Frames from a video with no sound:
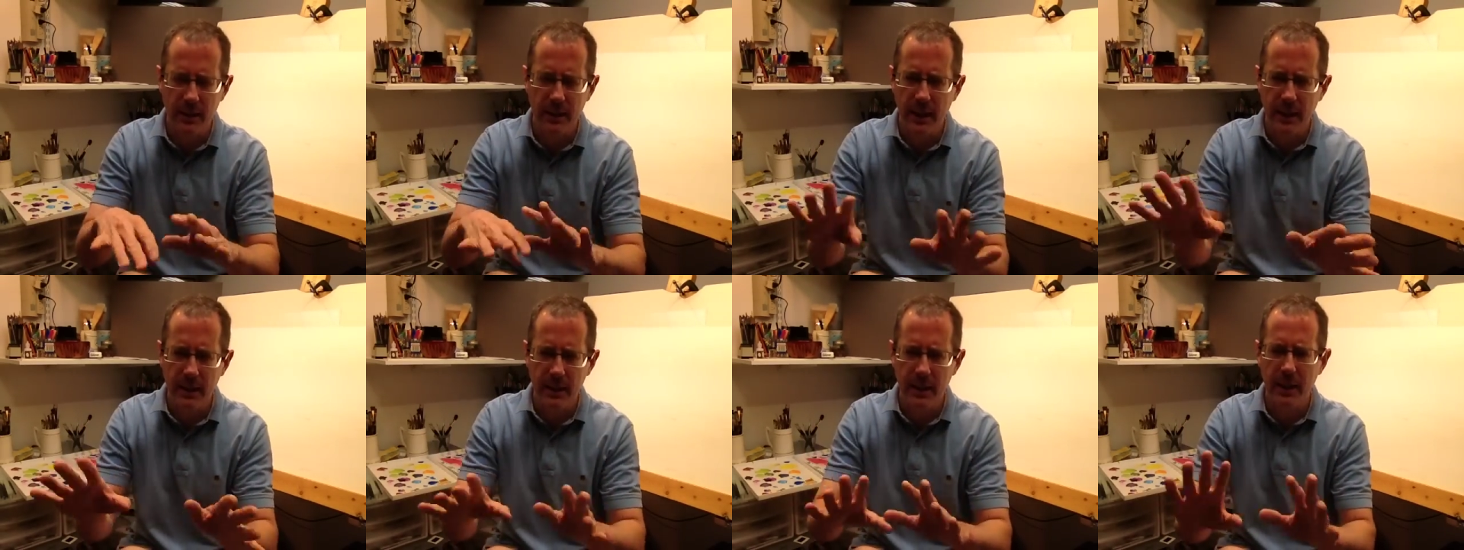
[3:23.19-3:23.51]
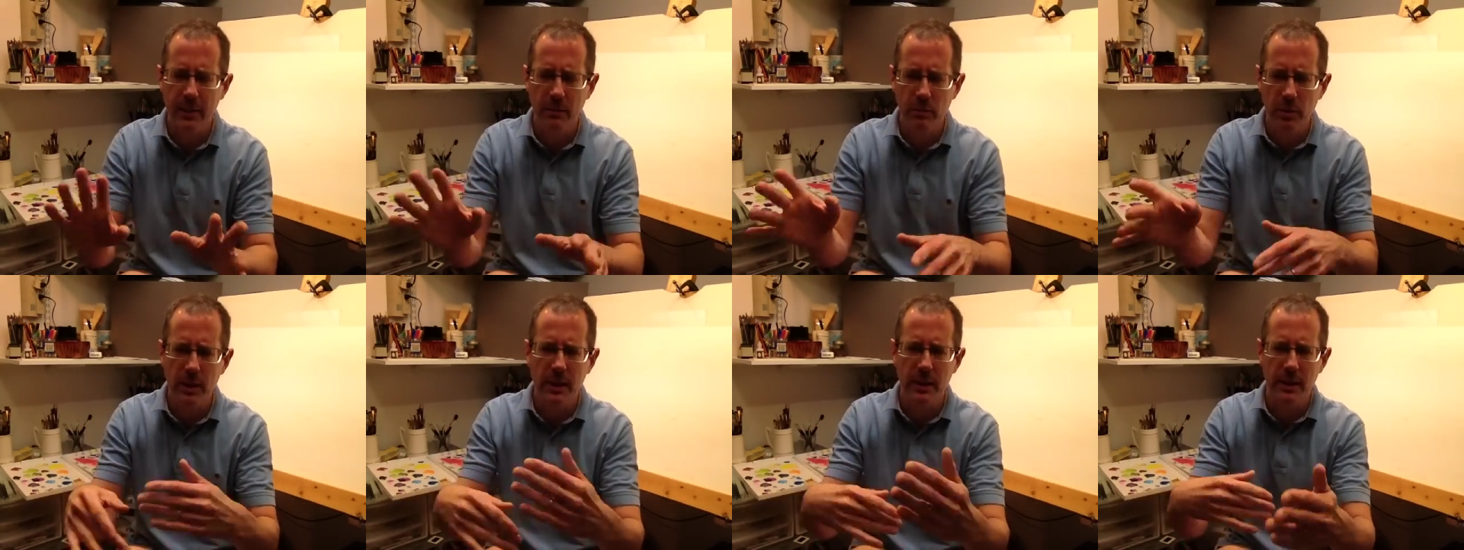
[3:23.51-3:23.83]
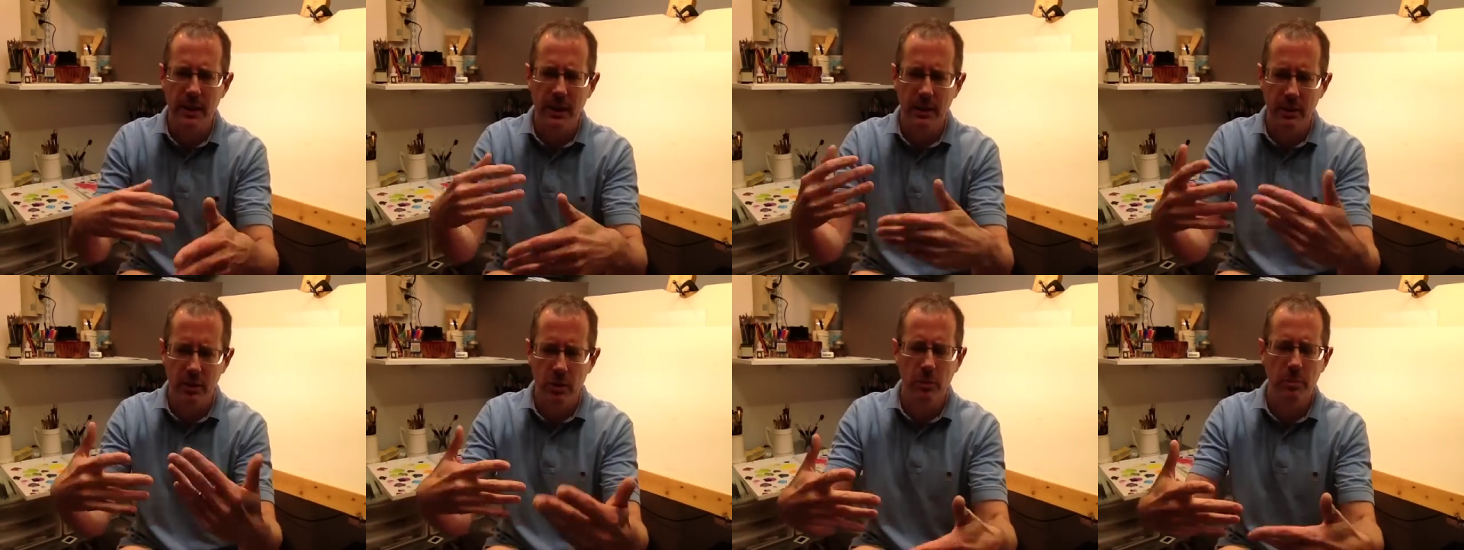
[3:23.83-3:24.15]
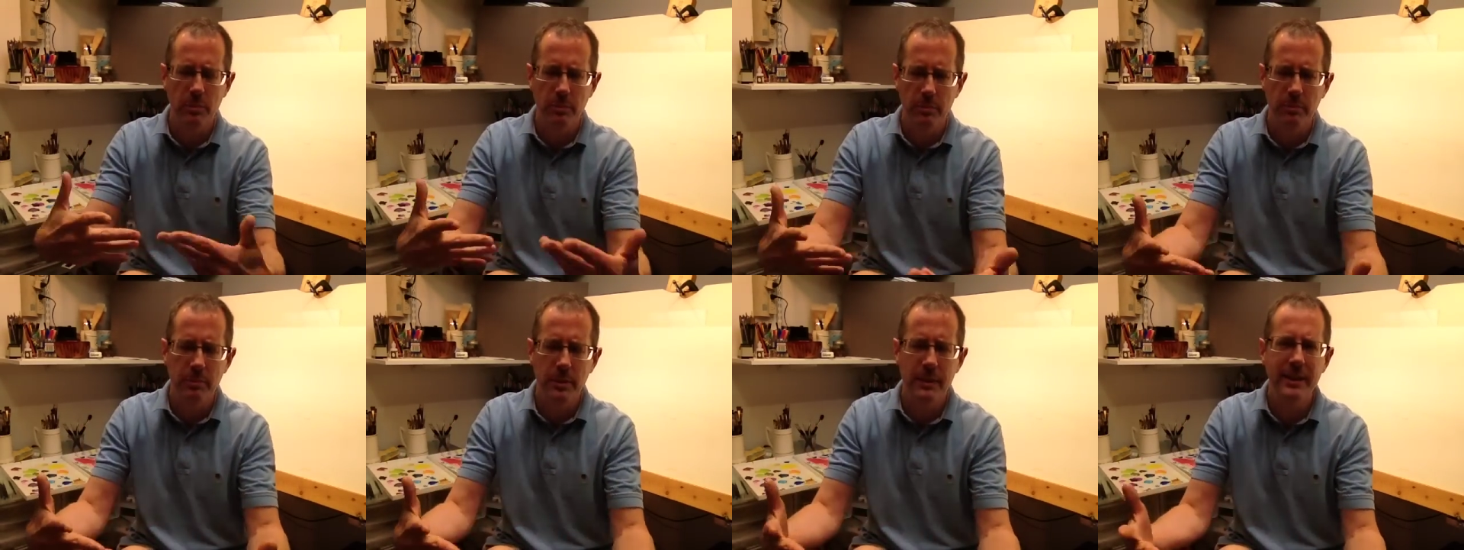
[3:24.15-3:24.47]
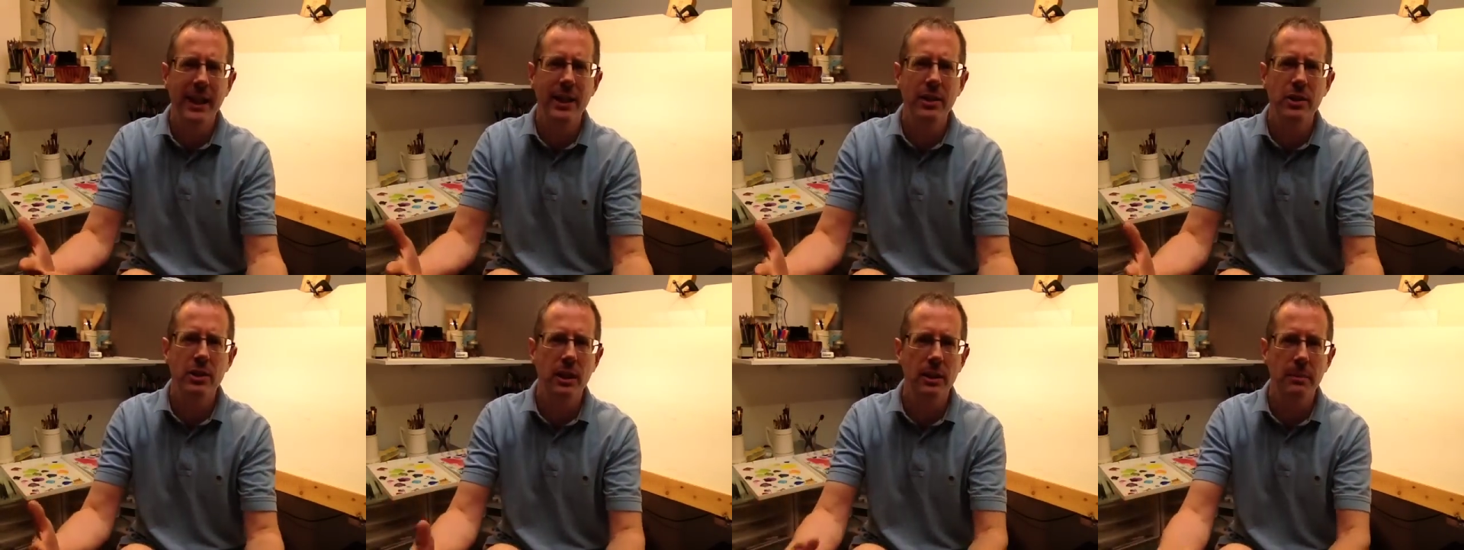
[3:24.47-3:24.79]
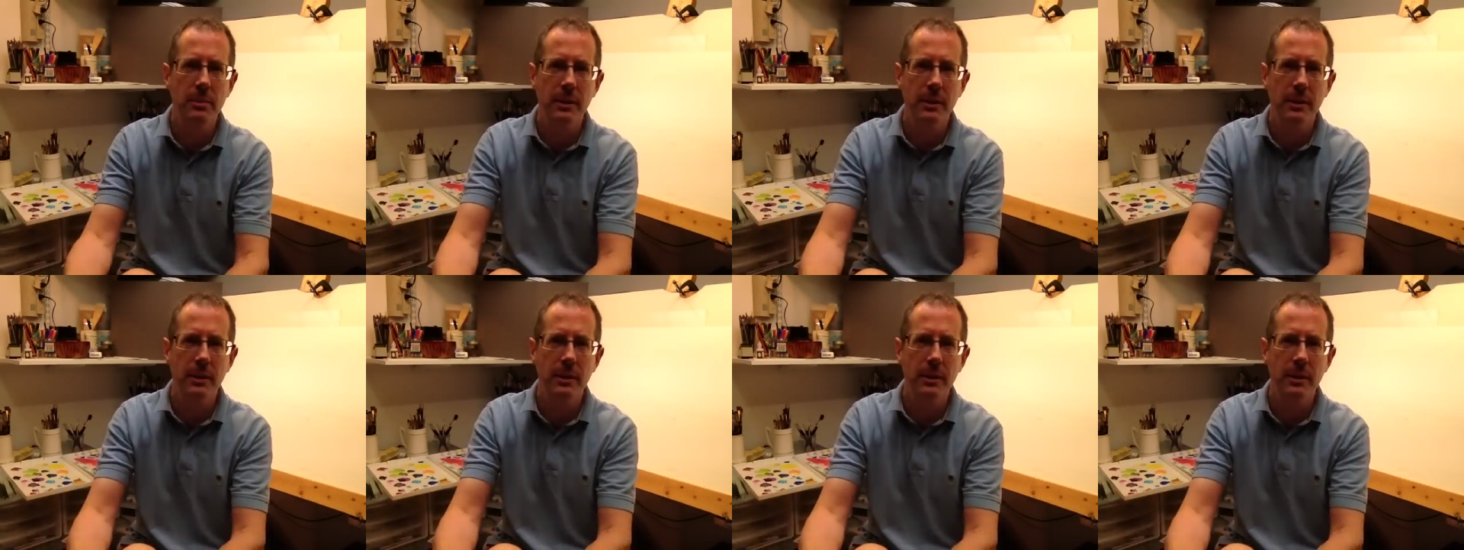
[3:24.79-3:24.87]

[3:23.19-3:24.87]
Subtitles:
I like what it can do potentially,